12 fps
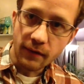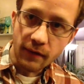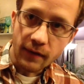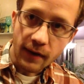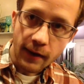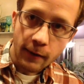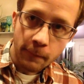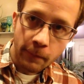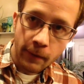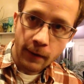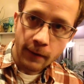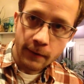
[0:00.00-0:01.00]
an
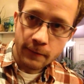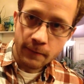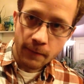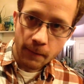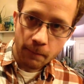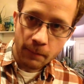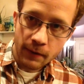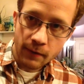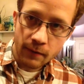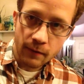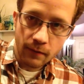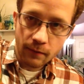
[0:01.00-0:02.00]
Alpine
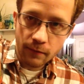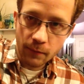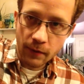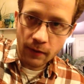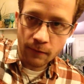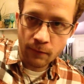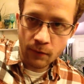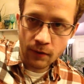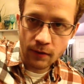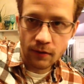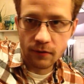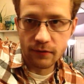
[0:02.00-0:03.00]
beer from
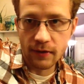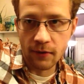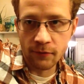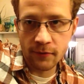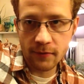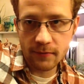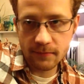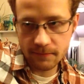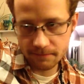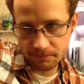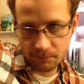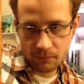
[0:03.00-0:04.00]
California called Nelson,
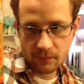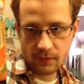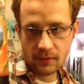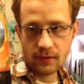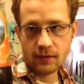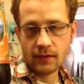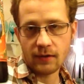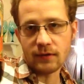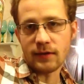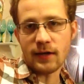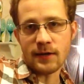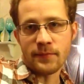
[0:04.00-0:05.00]

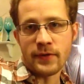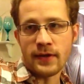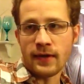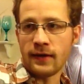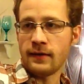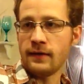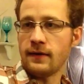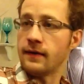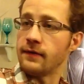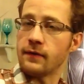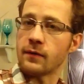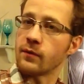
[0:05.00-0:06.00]
an IPA,
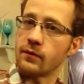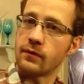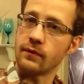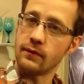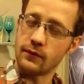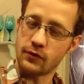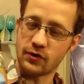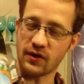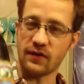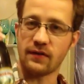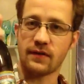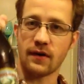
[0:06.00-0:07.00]
and this has
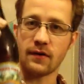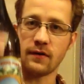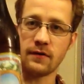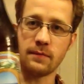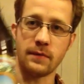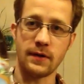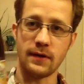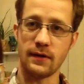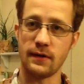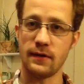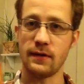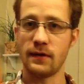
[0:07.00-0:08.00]
just started to
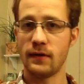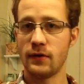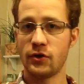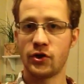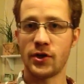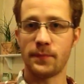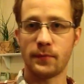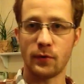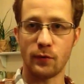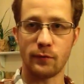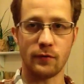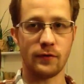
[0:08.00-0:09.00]
be shipped
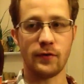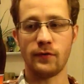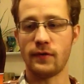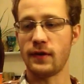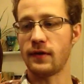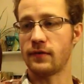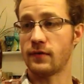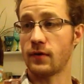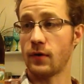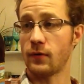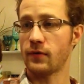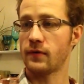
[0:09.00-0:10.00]
over to the East
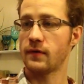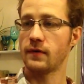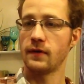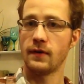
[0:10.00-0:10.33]
Coast,